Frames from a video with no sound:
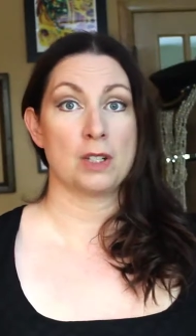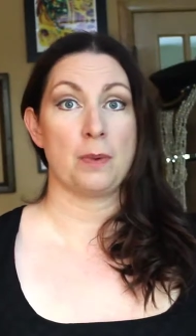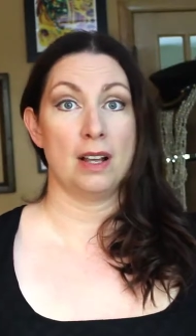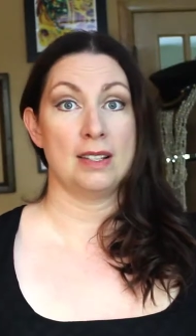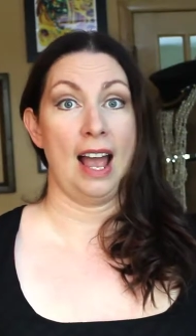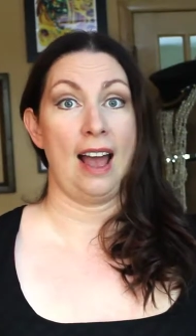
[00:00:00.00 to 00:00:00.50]

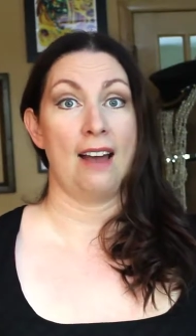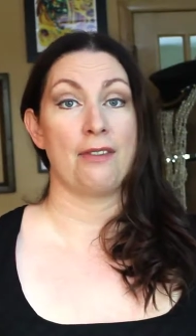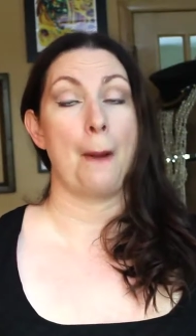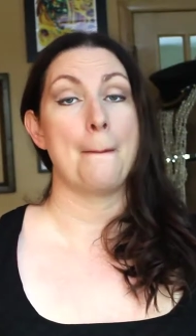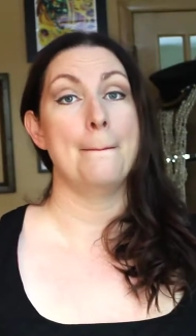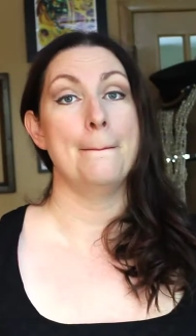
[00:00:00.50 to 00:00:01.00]
bras
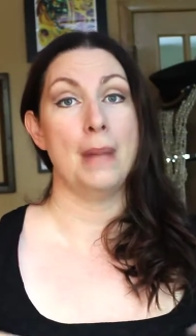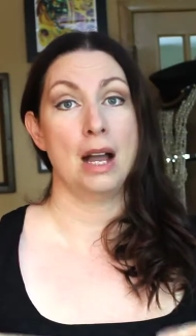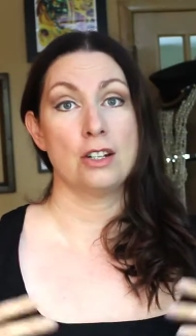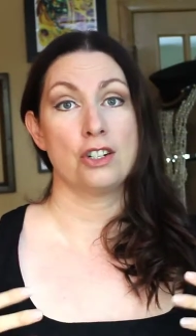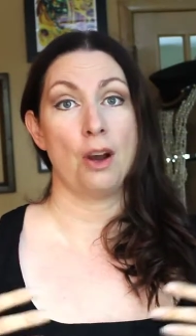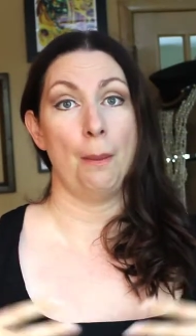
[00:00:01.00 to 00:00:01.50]
have
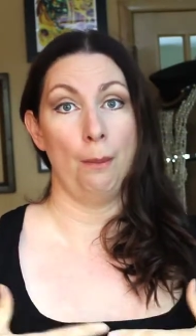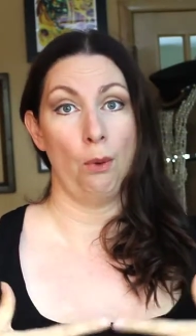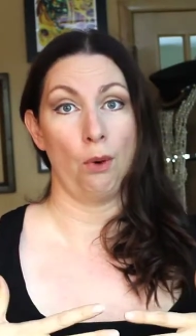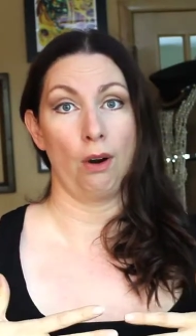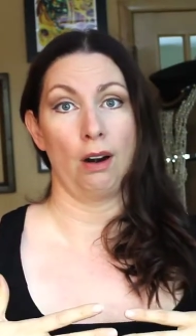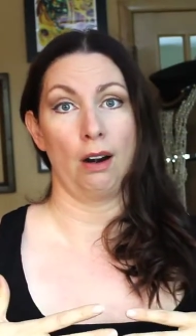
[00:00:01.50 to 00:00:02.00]
much
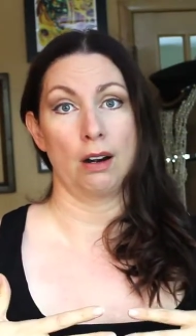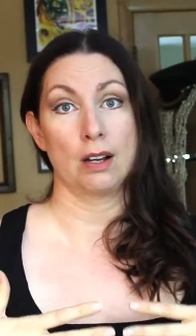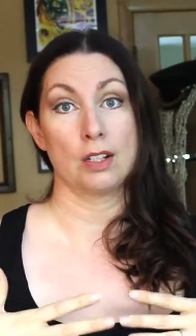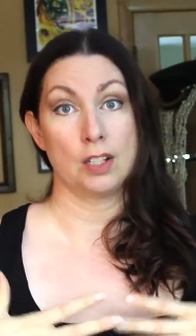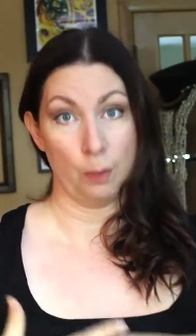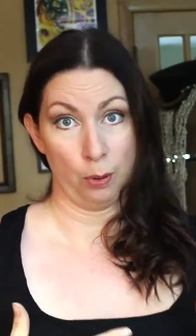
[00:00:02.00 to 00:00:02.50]
more
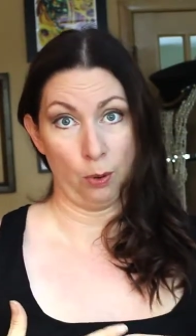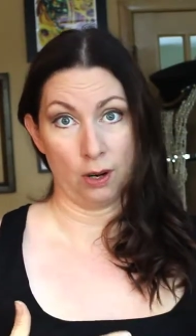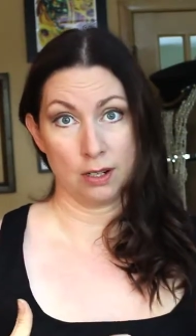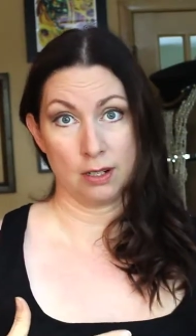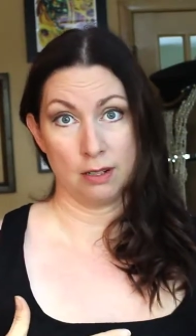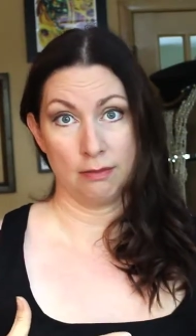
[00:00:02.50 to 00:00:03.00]

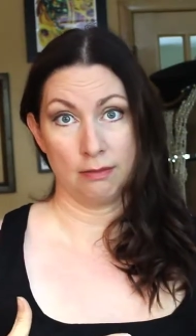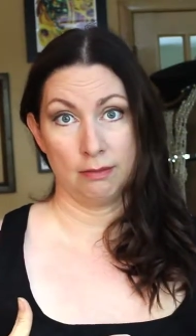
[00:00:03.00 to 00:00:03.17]
support.